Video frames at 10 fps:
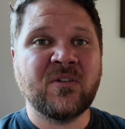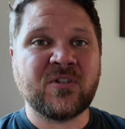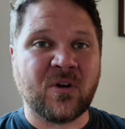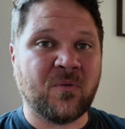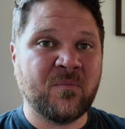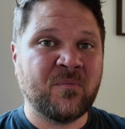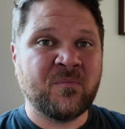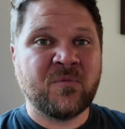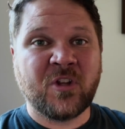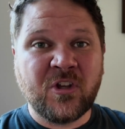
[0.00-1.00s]
So
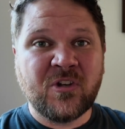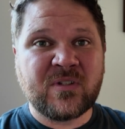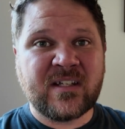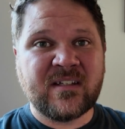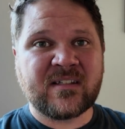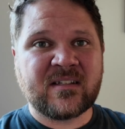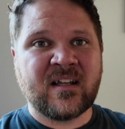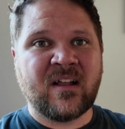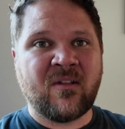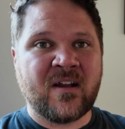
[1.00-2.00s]
the good news is
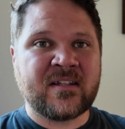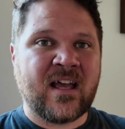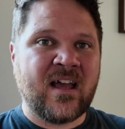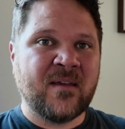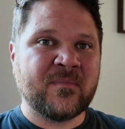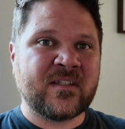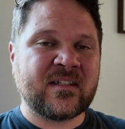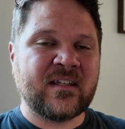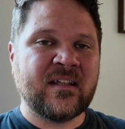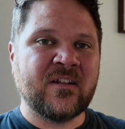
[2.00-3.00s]
a lot of
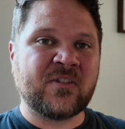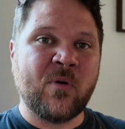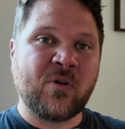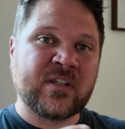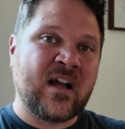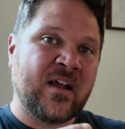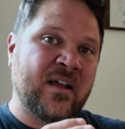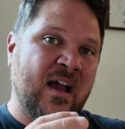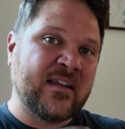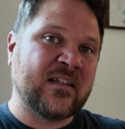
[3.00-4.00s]
times the smoke is not
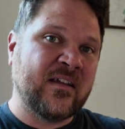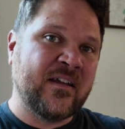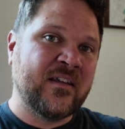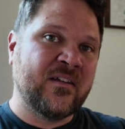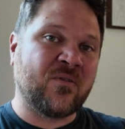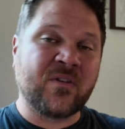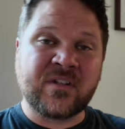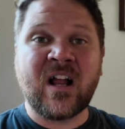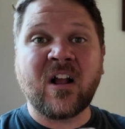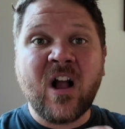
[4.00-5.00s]
isolated or
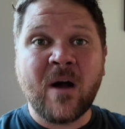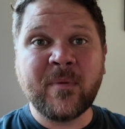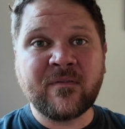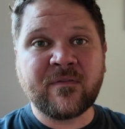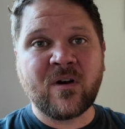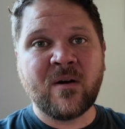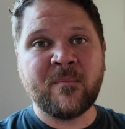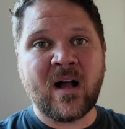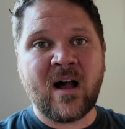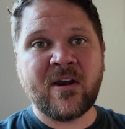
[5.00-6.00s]
it's not coming
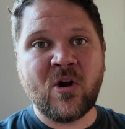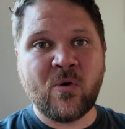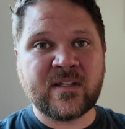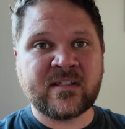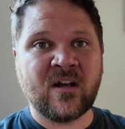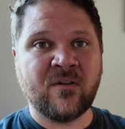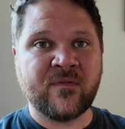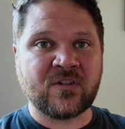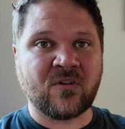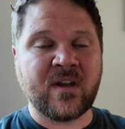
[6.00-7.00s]
from Idaho
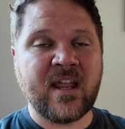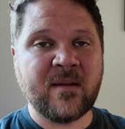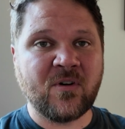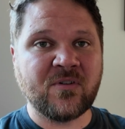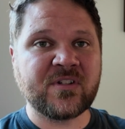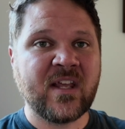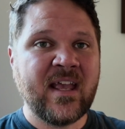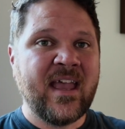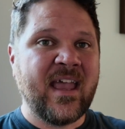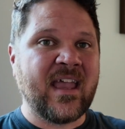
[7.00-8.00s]
itself. It's our neighbors,
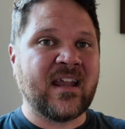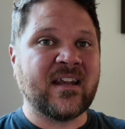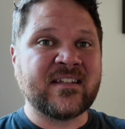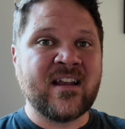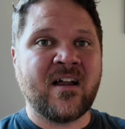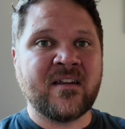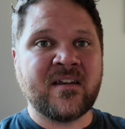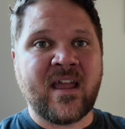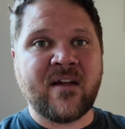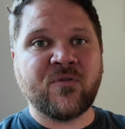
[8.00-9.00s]
and it's not
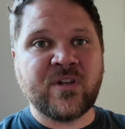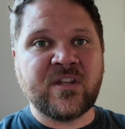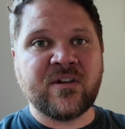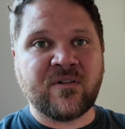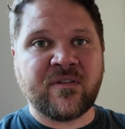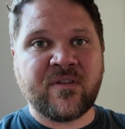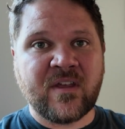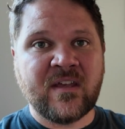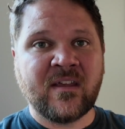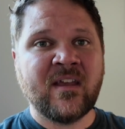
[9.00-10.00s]
an every year
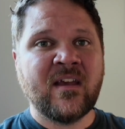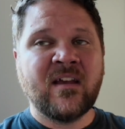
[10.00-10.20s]
thing.